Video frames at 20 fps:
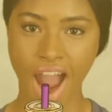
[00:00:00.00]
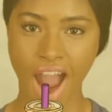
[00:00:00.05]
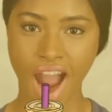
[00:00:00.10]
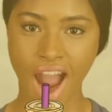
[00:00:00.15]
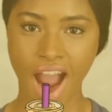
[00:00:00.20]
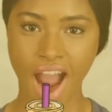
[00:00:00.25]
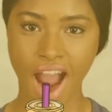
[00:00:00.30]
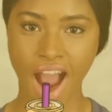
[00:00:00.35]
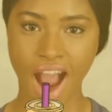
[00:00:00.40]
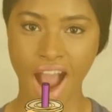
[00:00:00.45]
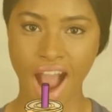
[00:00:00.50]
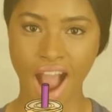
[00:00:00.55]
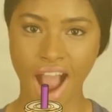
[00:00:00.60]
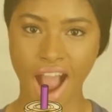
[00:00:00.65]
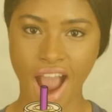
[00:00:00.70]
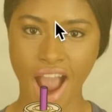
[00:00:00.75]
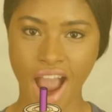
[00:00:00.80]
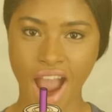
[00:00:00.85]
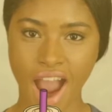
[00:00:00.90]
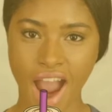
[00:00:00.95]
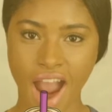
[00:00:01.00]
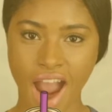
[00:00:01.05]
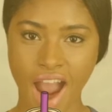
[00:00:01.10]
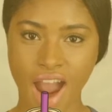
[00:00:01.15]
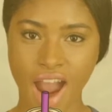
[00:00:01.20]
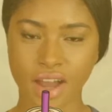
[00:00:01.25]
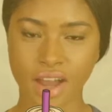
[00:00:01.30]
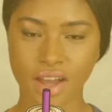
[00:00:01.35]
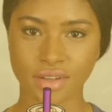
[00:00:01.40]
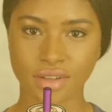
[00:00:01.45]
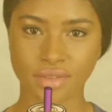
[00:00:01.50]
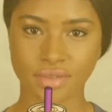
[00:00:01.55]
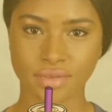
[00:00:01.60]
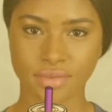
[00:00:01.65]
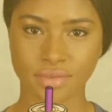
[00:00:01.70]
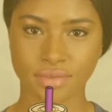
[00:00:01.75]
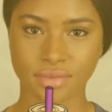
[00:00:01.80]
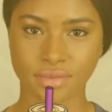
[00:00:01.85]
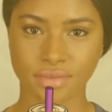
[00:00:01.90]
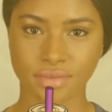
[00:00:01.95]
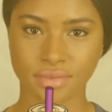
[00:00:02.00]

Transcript: Okay, so for this part,